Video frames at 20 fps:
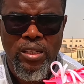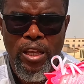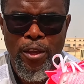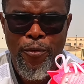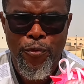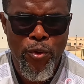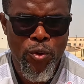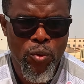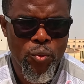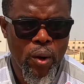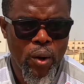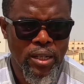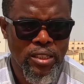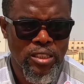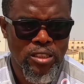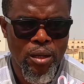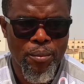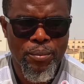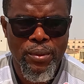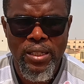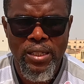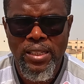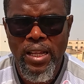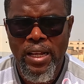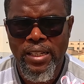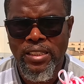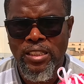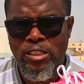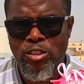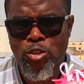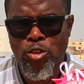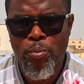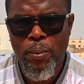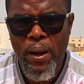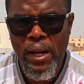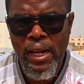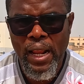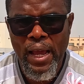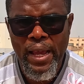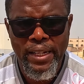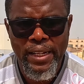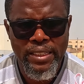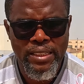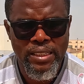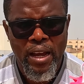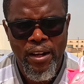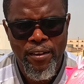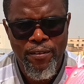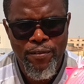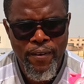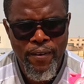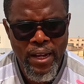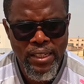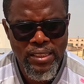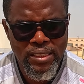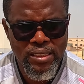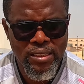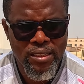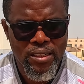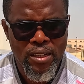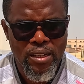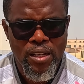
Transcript: If you want something that is super light and fast,